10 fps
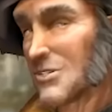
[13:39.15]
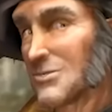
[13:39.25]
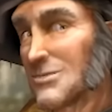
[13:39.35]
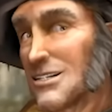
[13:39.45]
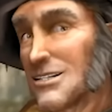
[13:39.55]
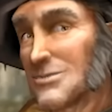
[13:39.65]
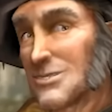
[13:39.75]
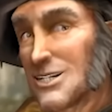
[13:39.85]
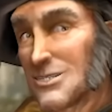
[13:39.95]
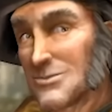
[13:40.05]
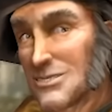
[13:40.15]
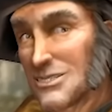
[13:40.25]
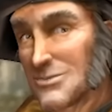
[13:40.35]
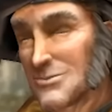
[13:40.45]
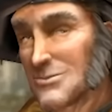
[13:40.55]
and look at this, Lord Richard
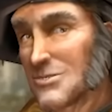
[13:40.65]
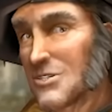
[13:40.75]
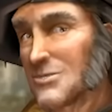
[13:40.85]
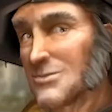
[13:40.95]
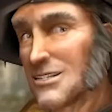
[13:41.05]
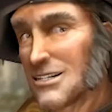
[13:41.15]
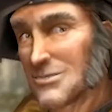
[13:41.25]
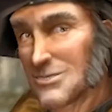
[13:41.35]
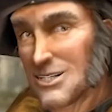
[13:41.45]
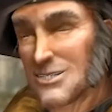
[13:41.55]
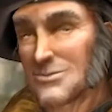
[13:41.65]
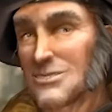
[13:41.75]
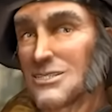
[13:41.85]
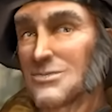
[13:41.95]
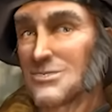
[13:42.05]
is congratulating me on
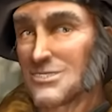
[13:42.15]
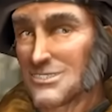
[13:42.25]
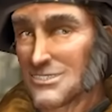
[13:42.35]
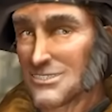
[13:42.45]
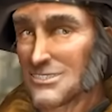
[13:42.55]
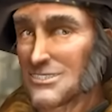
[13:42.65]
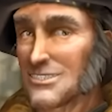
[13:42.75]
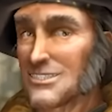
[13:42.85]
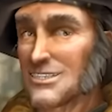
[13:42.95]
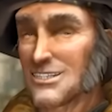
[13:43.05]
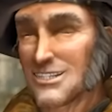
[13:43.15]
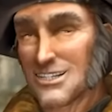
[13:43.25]
colonising the Orient.